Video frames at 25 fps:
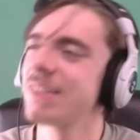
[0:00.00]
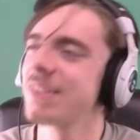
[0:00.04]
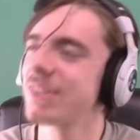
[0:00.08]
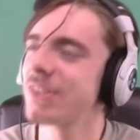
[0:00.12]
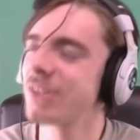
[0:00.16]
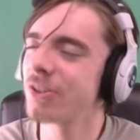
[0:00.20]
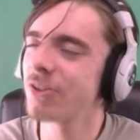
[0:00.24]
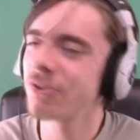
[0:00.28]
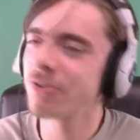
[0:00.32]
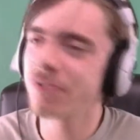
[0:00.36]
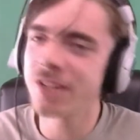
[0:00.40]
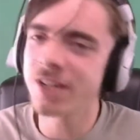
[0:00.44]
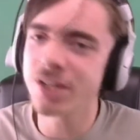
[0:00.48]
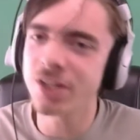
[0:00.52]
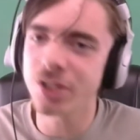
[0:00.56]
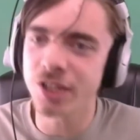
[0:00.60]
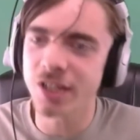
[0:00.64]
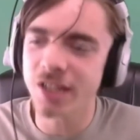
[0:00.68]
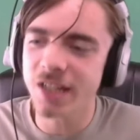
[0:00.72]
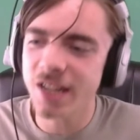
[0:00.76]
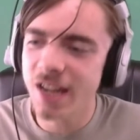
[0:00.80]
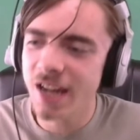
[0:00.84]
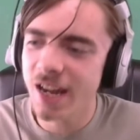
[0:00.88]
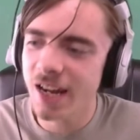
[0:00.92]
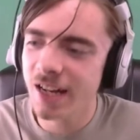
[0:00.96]
so
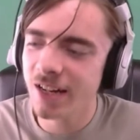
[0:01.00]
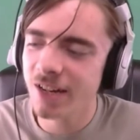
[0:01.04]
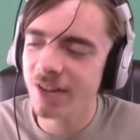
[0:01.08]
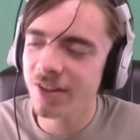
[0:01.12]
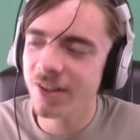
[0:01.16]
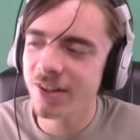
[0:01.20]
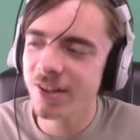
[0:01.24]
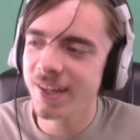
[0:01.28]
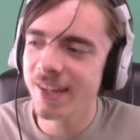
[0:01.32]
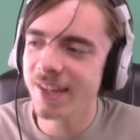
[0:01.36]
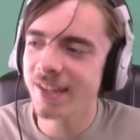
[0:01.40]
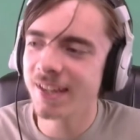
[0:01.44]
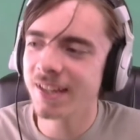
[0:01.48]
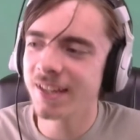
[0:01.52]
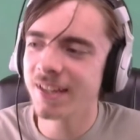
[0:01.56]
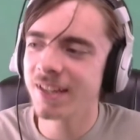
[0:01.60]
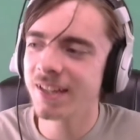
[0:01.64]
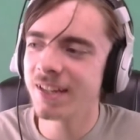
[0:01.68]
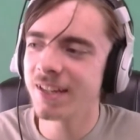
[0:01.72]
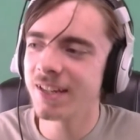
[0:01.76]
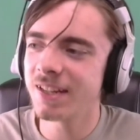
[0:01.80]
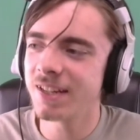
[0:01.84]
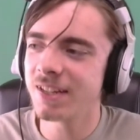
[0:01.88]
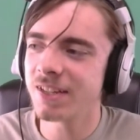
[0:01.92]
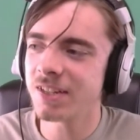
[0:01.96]
cringy. Another thing
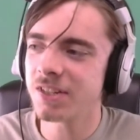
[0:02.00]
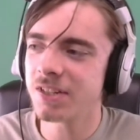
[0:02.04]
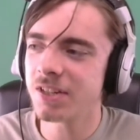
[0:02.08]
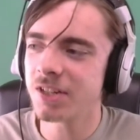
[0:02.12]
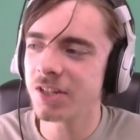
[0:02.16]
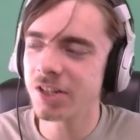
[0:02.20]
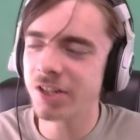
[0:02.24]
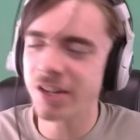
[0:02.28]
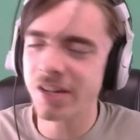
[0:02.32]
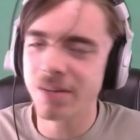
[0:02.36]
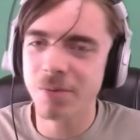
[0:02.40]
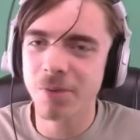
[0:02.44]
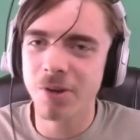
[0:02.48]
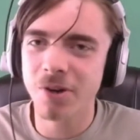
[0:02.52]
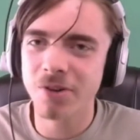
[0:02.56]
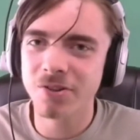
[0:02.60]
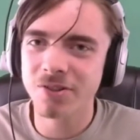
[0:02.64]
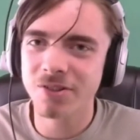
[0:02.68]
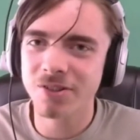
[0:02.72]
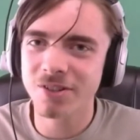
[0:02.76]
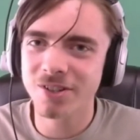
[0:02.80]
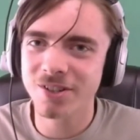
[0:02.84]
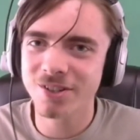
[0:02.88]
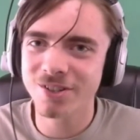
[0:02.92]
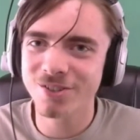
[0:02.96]
is, the Jake Paulers
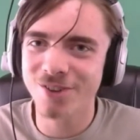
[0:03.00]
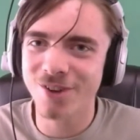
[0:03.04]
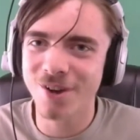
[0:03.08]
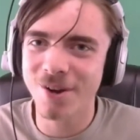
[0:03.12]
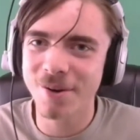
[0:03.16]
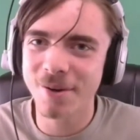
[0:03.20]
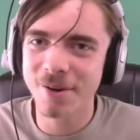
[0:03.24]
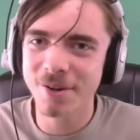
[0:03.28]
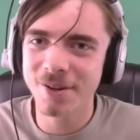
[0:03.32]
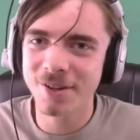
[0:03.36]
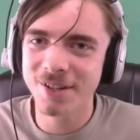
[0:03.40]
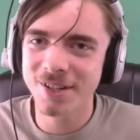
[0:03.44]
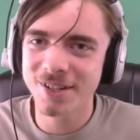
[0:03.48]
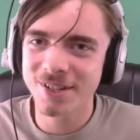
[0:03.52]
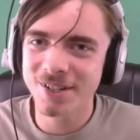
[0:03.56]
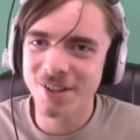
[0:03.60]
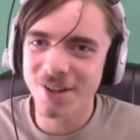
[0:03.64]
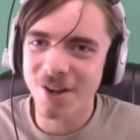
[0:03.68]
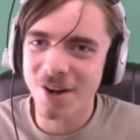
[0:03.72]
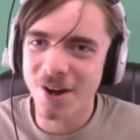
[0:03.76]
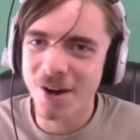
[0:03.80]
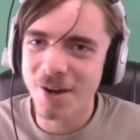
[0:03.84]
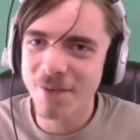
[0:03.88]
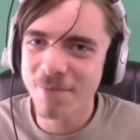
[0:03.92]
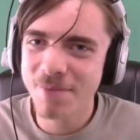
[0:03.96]
are the strongest
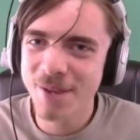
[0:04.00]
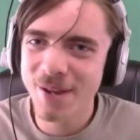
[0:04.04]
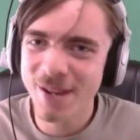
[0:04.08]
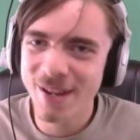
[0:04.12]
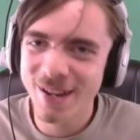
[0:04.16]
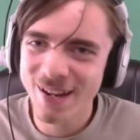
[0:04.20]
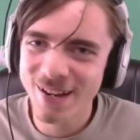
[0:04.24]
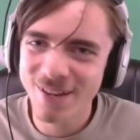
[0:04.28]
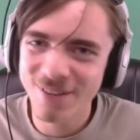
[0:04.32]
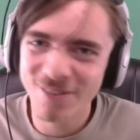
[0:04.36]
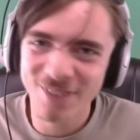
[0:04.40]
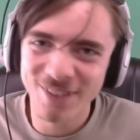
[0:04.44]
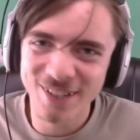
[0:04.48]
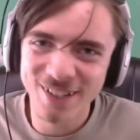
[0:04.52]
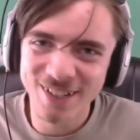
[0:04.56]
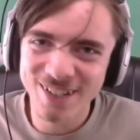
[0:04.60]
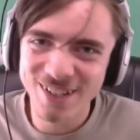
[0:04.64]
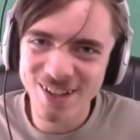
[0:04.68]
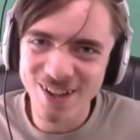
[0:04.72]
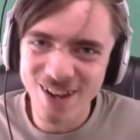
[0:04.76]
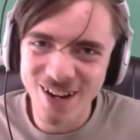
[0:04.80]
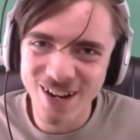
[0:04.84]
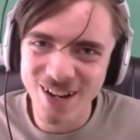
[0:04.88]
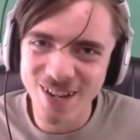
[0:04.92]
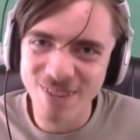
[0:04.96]
army? What are you
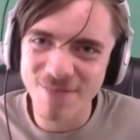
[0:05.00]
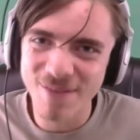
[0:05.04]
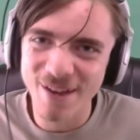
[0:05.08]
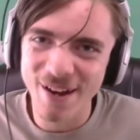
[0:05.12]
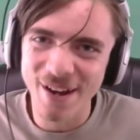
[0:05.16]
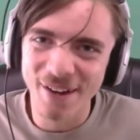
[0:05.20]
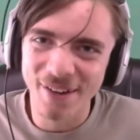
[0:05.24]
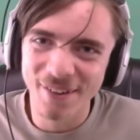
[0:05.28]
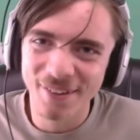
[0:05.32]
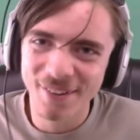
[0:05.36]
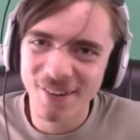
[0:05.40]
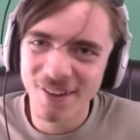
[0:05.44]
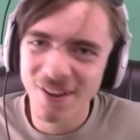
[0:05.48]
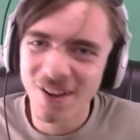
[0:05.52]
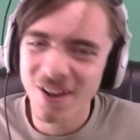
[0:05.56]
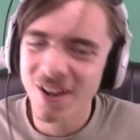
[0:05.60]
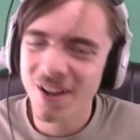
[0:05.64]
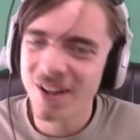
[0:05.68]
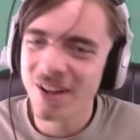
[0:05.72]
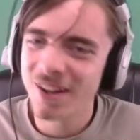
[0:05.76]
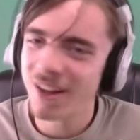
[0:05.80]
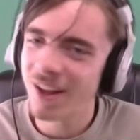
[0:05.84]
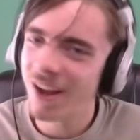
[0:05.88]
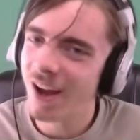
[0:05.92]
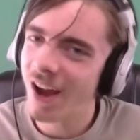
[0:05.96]
talking about?
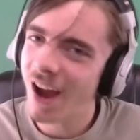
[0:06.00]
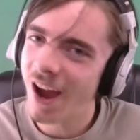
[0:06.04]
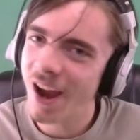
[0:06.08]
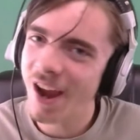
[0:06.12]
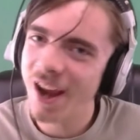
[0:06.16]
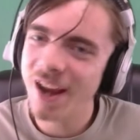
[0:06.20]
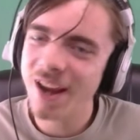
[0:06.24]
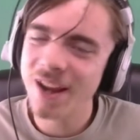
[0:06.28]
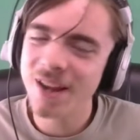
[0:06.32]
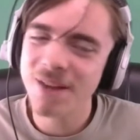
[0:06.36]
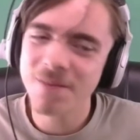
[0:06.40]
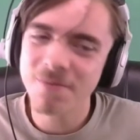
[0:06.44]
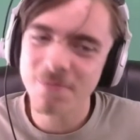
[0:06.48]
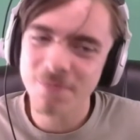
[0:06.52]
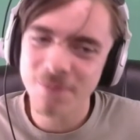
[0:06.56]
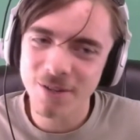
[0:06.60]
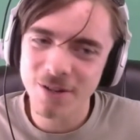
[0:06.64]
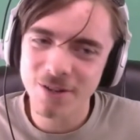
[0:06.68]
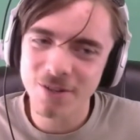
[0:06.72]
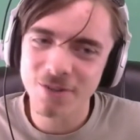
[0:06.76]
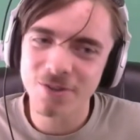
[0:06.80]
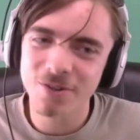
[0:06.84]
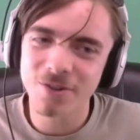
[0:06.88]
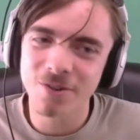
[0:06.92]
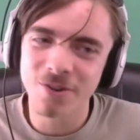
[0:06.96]
I can
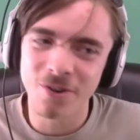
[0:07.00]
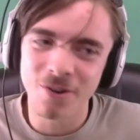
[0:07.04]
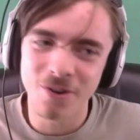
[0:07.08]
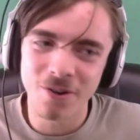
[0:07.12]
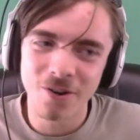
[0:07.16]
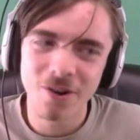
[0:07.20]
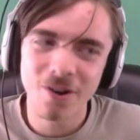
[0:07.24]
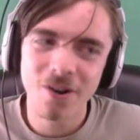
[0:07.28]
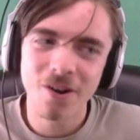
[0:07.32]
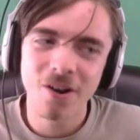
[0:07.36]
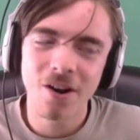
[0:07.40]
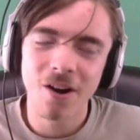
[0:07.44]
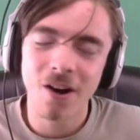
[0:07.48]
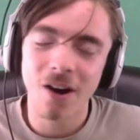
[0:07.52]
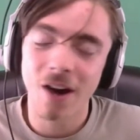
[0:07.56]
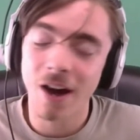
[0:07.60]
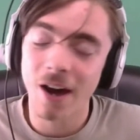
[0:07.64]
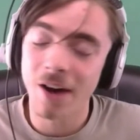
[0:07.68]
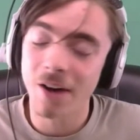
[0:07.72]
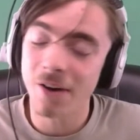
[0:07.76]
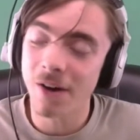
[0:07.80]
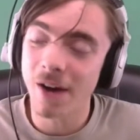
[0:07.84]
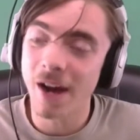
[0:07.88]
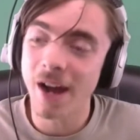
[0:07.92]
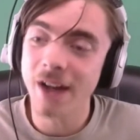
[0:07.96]
picture,
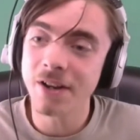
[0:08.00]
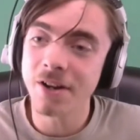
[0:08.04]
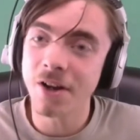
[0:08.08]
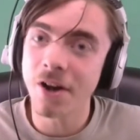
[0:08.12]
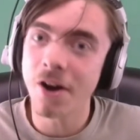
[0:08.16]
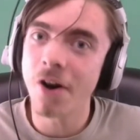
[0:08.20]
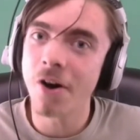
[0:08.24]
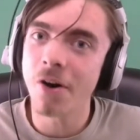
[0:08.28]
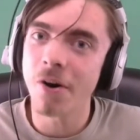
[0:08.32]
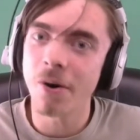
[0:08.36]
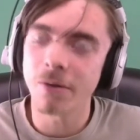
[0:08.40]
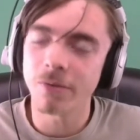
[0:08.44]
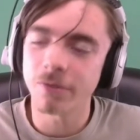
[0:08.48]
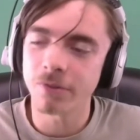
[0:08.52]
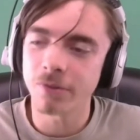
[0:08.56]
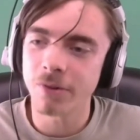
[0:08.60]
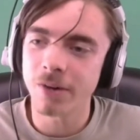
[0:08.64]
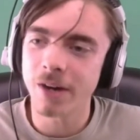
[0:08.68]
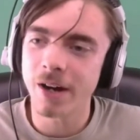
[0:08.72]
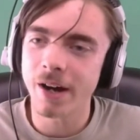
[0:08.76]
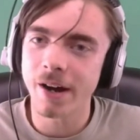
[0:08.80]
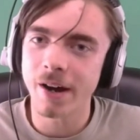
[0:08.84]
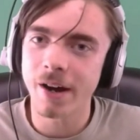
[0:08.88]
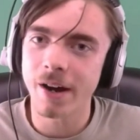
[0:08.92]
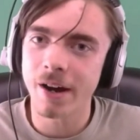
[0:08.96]
I know of a
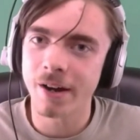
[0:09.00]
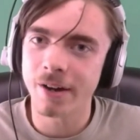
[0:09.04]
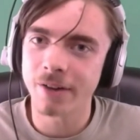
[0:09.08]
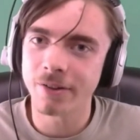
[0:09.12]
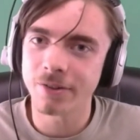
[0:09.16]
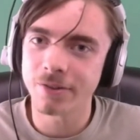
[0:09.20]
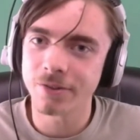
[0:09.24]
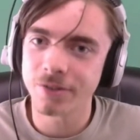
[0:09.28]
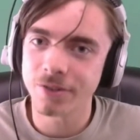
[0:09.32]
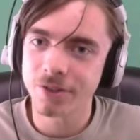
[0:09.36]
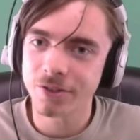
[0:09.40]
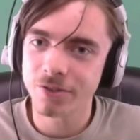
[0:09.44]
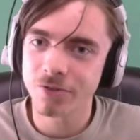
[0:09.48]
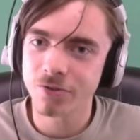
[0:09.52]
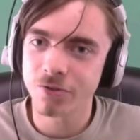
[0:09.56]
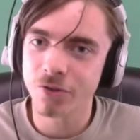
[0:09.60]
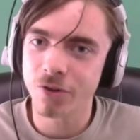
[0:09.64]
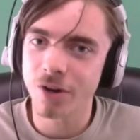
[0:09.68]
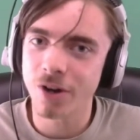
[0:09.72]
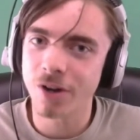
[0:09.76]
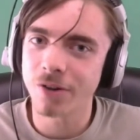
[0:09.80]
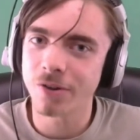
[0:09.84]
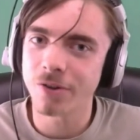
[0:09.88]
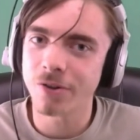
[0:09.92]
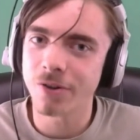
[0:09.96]
lot of
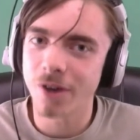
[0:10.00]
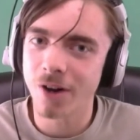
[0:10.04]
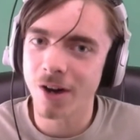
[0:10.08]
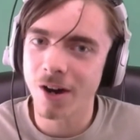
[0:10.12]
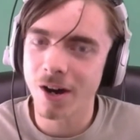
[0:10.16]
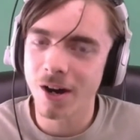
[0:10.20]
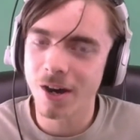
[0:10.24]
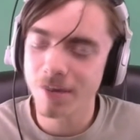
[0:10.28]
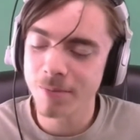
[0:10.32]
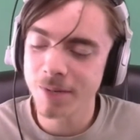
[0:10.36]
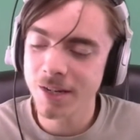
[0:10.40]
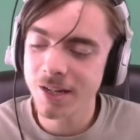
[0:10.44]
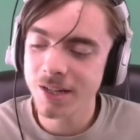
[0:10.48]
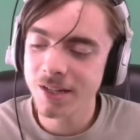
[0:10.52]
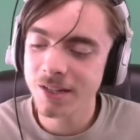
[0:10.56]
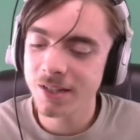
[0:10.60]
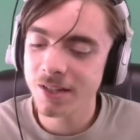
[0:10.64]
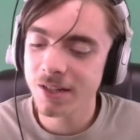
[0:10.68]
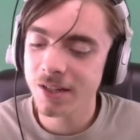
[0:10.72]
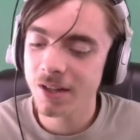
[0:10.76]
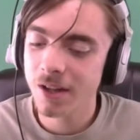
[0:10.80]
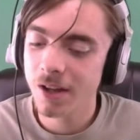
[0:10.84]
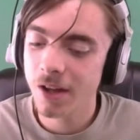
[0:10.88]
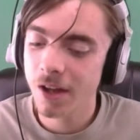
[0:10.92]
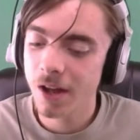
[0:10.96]
stronger armies,
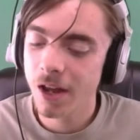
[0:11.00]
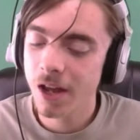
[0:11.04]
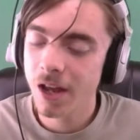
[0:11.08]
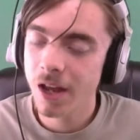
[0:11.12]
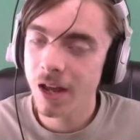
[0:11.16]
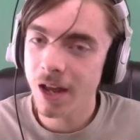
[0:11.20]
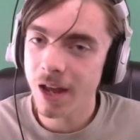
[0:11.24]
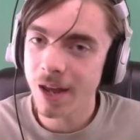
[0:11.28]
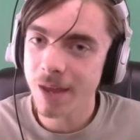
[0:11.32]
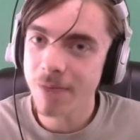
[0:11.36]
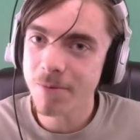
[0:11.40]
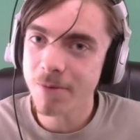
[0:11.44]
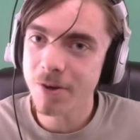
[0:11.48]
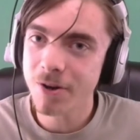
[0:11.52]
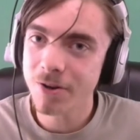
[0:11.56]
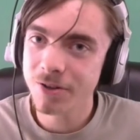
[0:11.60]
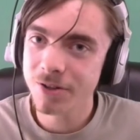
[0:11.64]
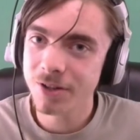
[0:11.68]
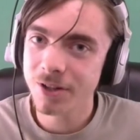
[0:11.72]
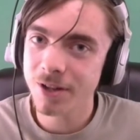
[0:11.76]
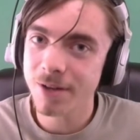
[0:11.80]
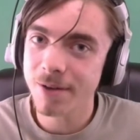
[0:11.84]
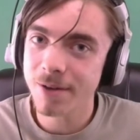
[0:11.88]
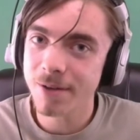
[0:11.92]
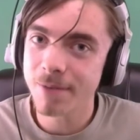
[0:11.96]
and most
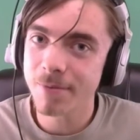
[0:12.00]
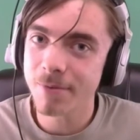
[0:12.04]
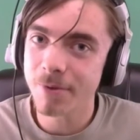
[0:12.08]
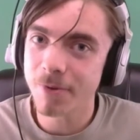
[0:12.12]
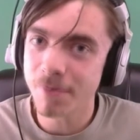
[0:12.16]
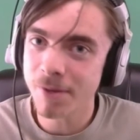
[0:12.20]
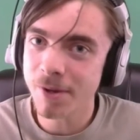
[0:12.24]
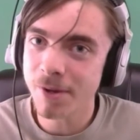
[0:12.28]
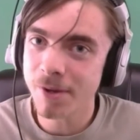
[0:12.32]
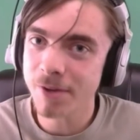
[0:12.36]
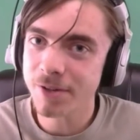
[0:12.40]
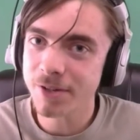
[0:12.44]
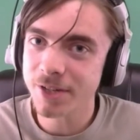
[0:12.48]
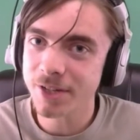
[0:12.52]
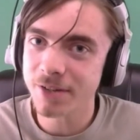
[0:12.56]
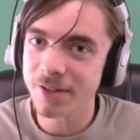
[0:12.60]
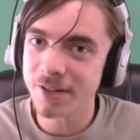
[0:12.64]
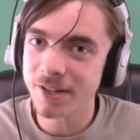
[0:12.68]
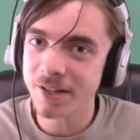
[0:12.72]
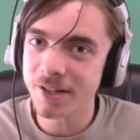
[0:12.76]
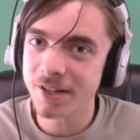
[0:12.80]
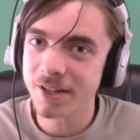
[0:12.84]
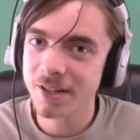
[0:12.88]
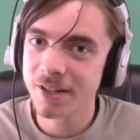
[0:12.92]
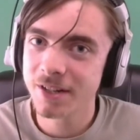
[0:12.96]
of them are
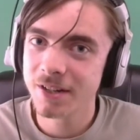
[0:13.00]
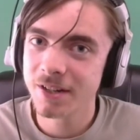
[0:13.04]
military,